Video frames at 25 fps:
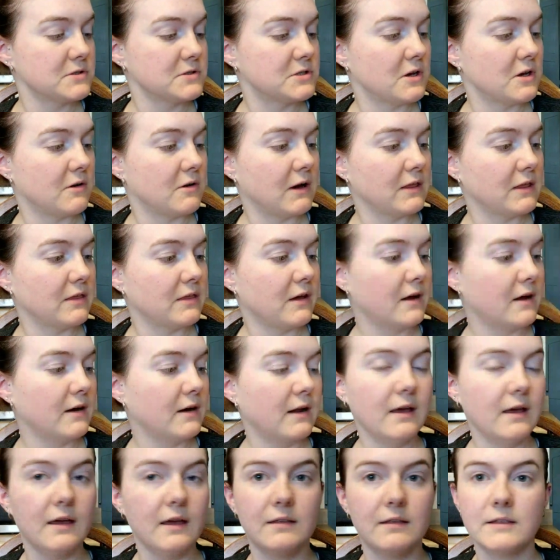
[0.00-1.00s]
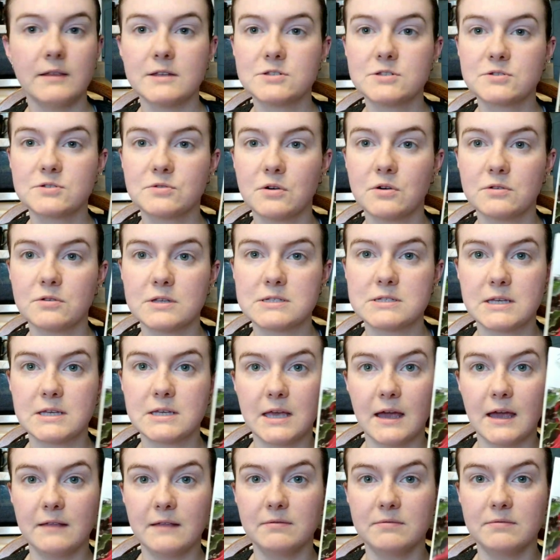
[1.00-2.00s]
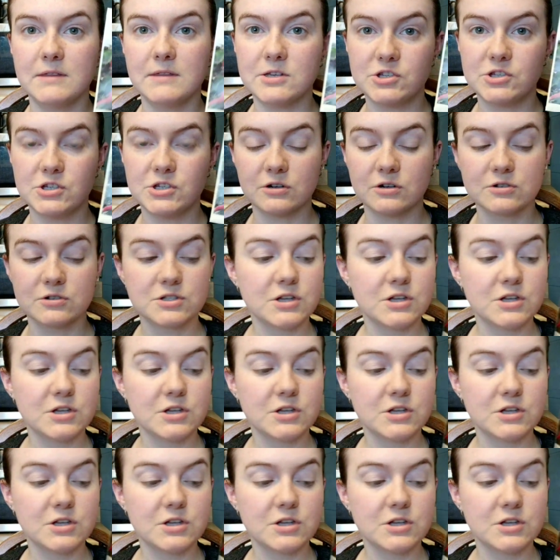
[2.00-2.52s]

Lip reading: So I thought, hey, let's grow this again this year.